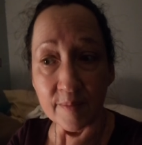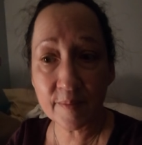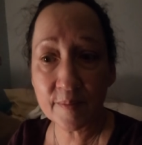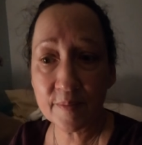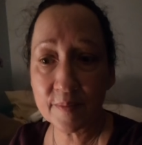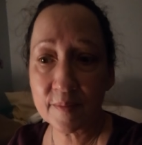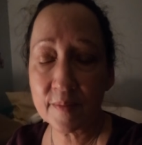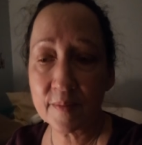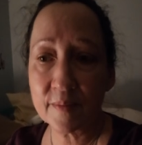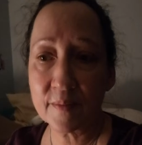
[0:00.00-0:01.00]

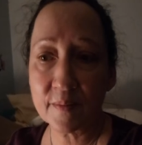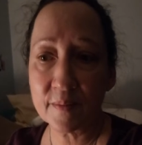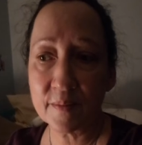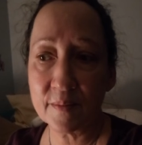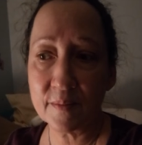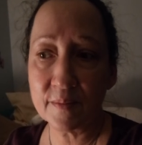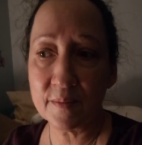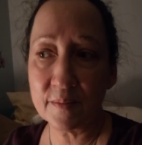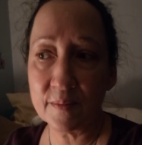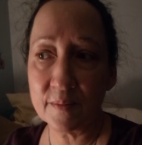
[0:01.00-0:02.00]

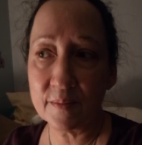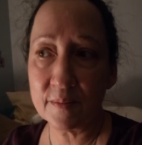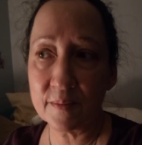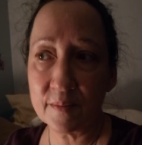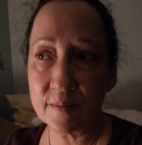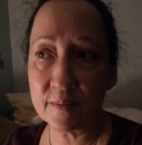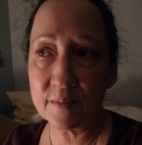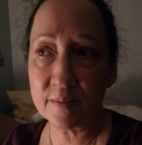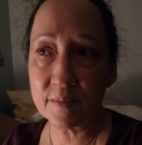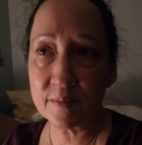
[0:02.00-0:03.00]

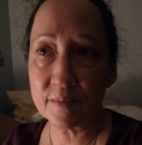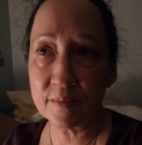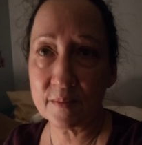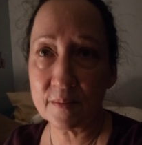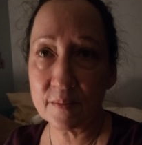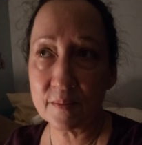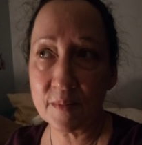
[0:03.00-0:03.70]
(silence)